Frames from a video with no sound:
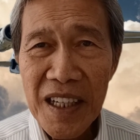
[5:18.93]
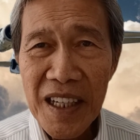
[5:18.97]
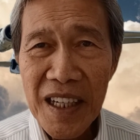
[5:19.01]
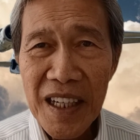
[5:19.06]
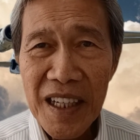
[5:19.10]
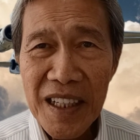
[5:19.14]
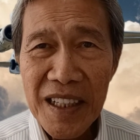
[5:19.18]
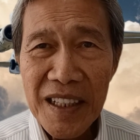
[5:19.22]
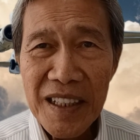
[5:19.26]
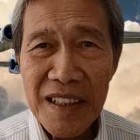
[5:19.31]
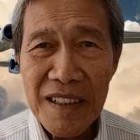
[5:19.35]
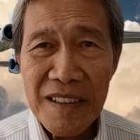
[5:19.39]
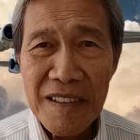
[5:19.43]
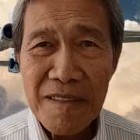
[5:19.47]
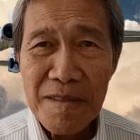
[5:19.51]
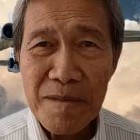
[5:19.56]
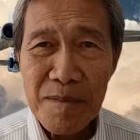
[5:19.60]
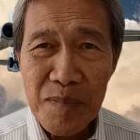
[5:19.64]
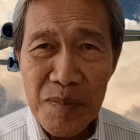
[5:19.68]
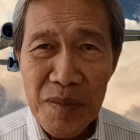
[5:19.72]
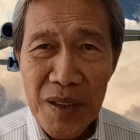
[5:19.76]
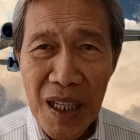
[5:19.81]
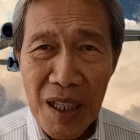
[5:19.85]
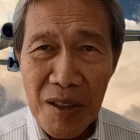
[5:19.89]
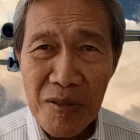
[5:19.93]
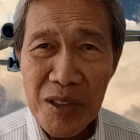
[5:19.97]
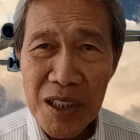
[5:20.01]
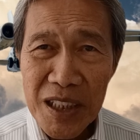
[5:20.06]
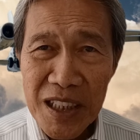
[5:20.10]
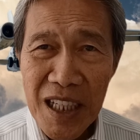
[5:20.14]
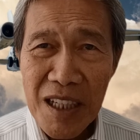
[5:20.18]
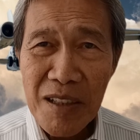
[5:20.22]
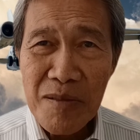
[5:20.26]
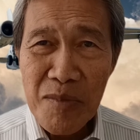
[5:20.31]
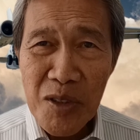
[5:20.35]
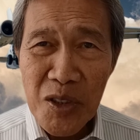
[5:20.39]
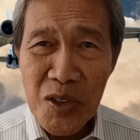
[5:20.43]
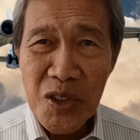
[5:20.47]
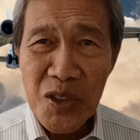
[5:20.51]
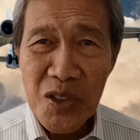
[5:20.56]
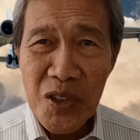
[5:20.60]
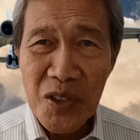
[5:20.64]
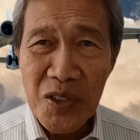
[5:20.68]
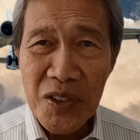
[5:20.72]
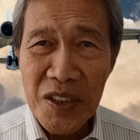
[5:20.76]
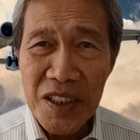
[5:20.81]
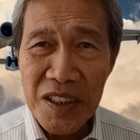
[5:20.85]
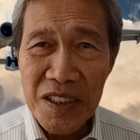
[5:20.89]
And I will tell more
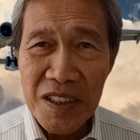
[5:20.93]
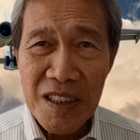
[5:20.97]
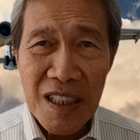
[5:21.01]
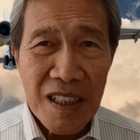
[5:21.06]
stories.